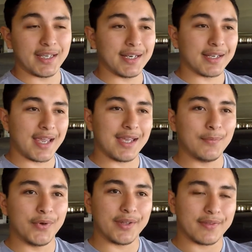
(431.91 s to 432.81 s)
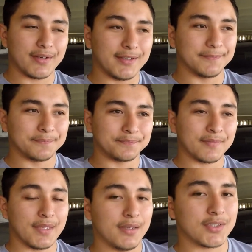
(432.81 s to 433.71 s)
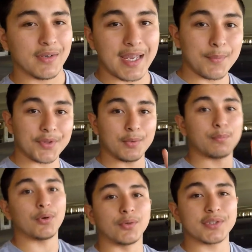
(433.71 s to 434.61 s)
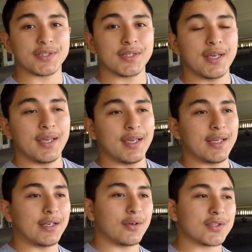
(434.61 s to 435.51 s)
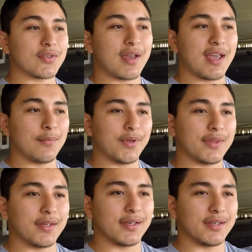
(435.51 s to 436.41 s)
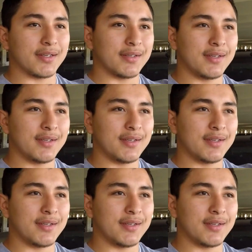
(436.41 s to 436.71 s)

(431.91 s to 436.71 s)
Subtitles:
and it came with so it came with the bolts, and it also came with the